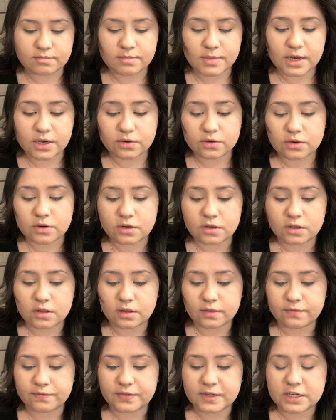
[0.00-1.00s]

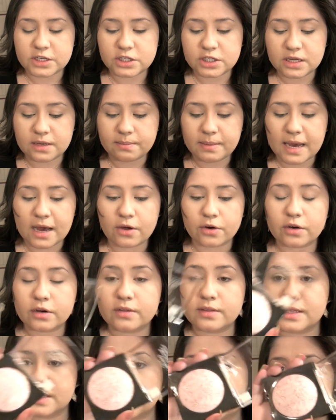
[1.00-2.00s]
mineral finishing
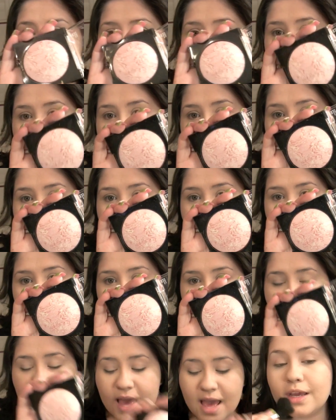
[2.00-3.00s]
powder. This one's from
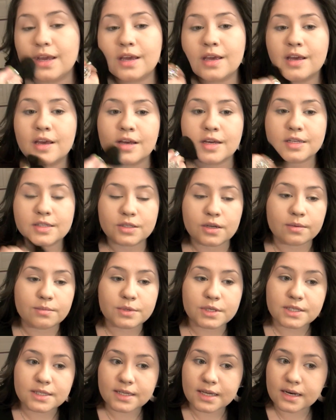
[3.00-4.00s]
Revlon. So
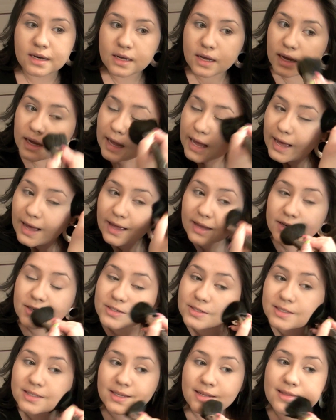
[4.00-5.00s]
I'm just going to
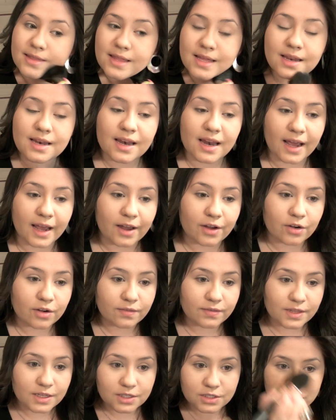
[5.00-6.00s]
add just a thin layer
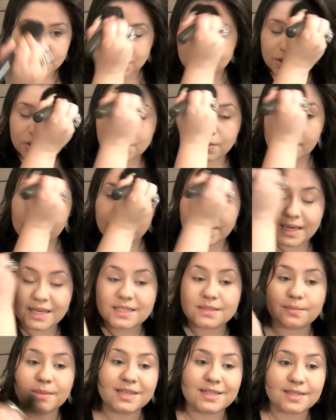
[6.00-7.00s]
of this just so it
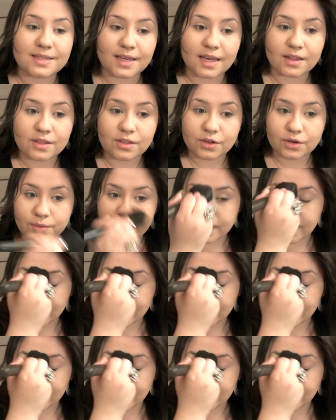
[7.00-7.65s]
makes my skin look